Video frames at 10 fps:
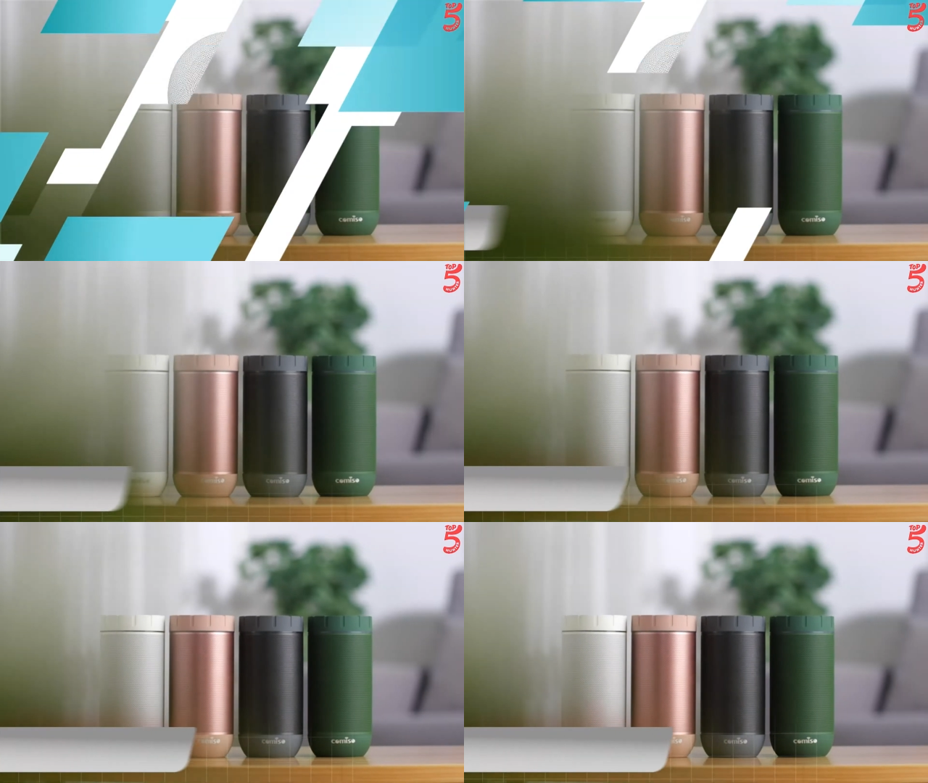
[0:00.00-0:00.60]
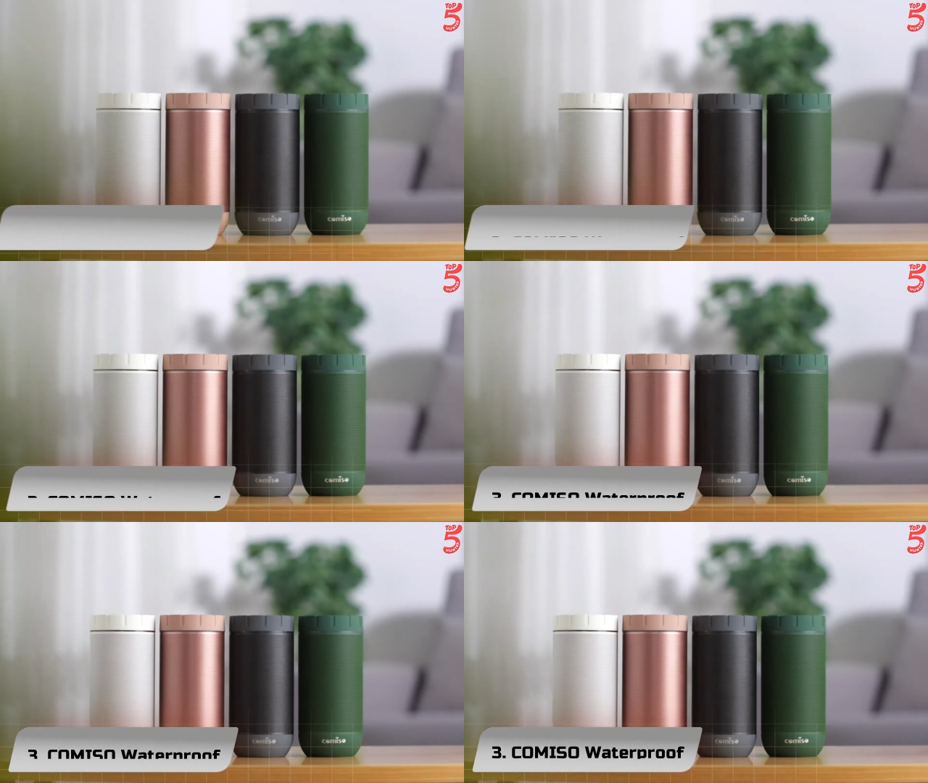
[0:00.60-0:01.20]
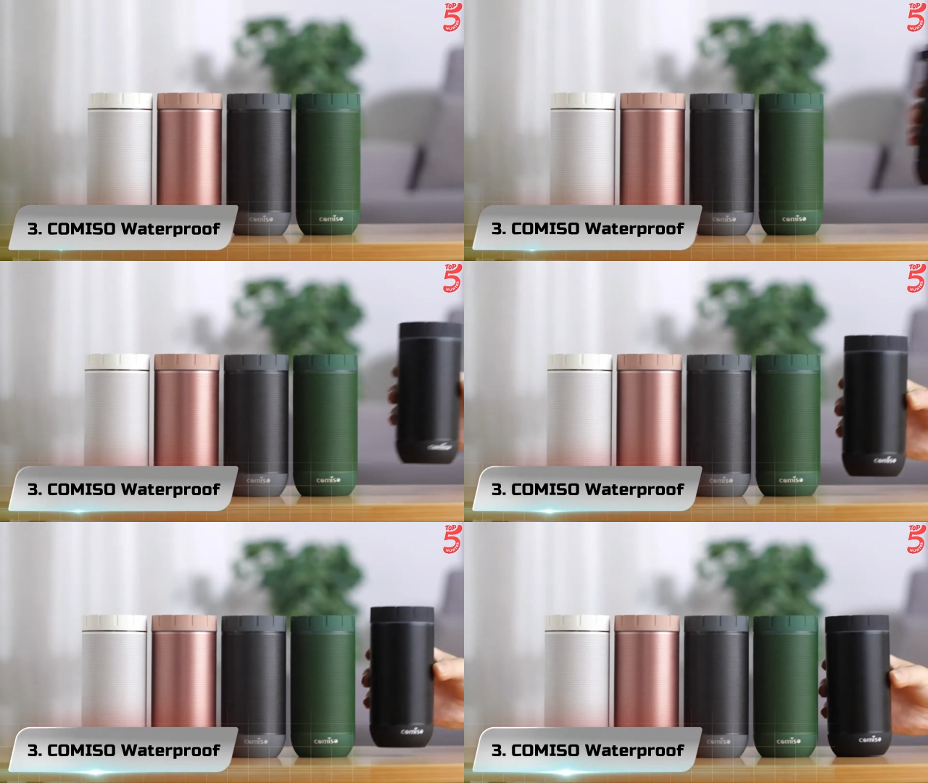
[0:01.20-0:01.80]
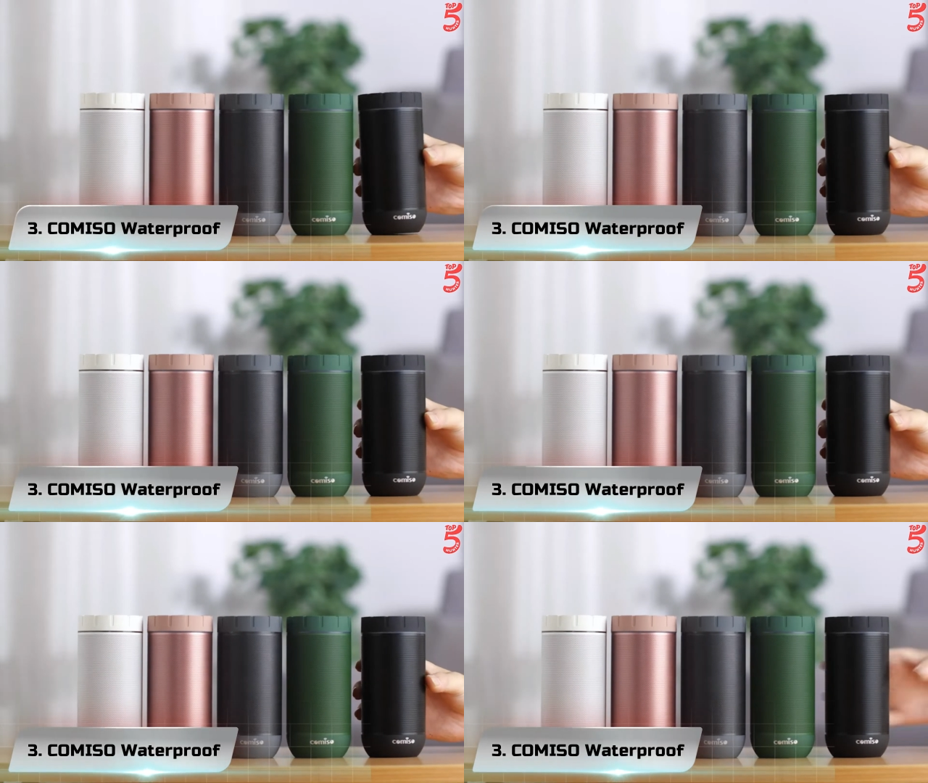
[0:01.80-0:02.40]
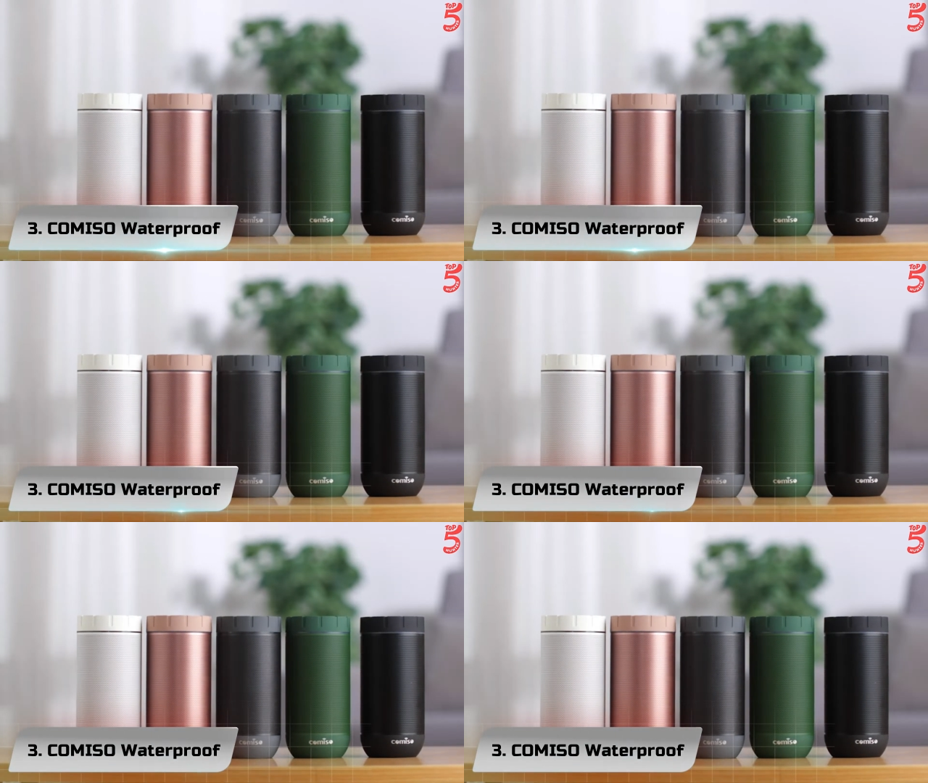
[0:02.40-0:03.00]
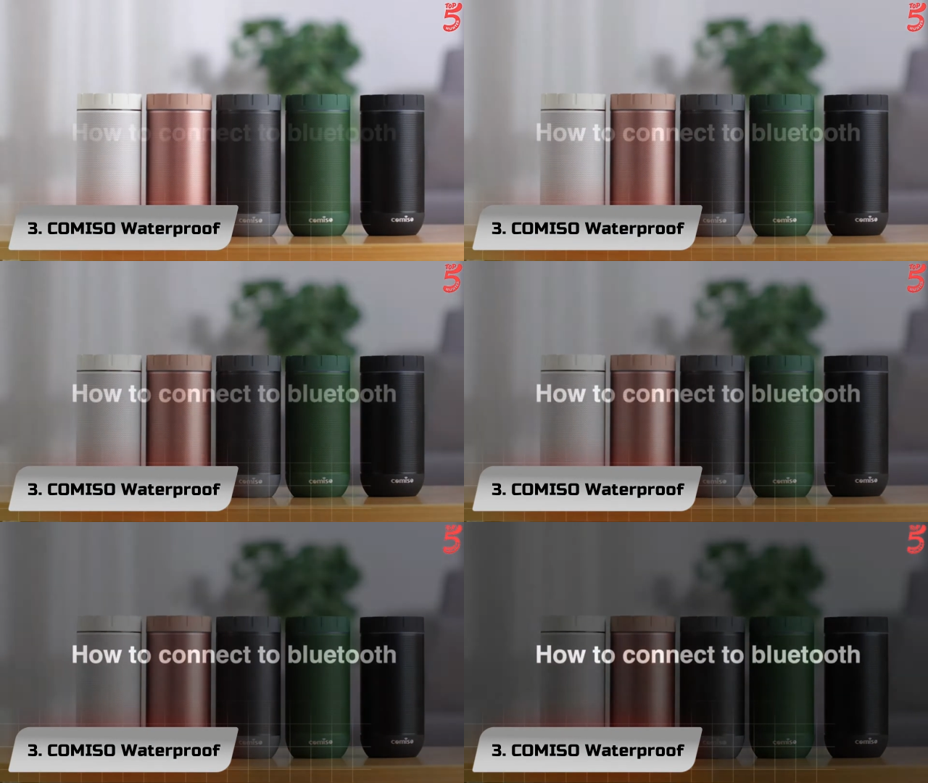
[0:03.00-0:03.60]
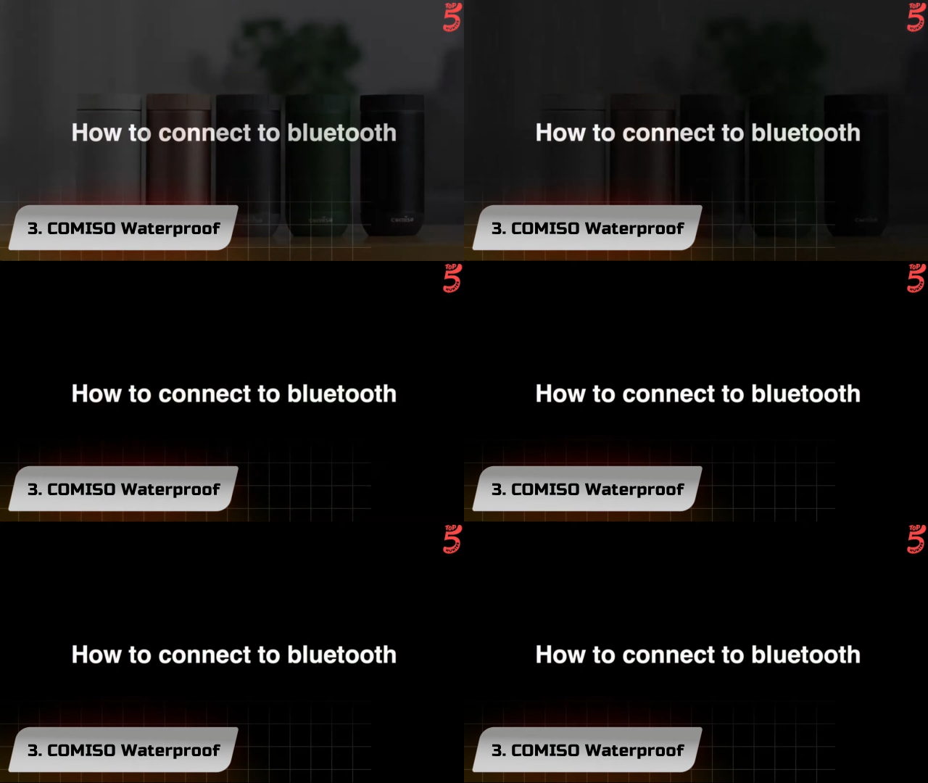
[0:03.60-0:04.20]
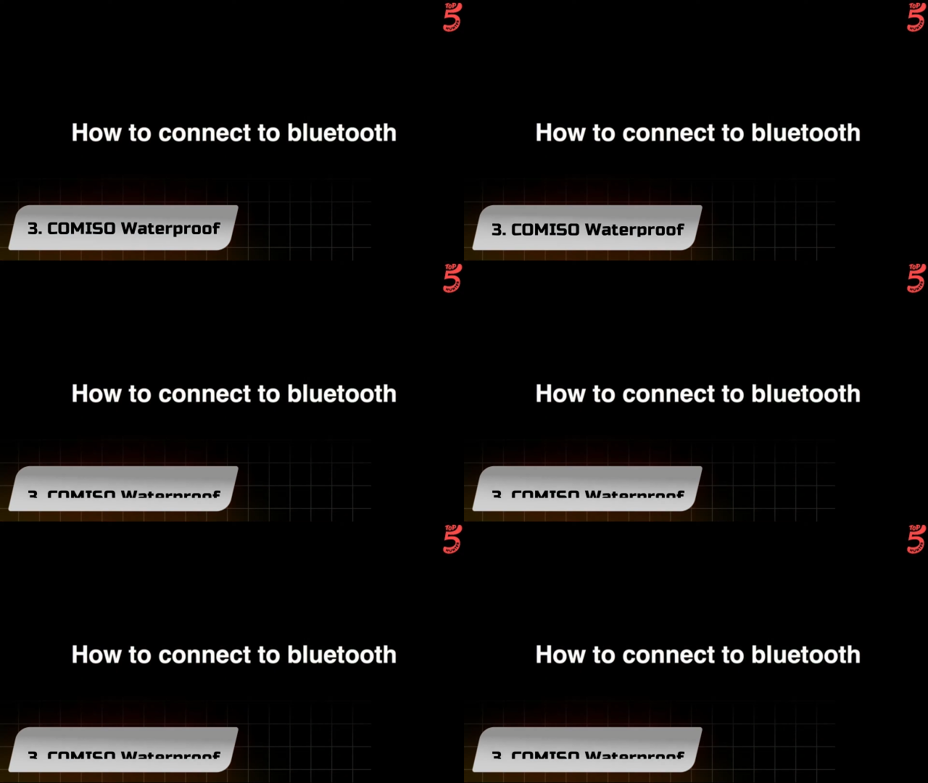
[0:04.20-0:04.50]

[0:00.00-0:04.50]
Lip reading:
Nobody's mouth can be seen.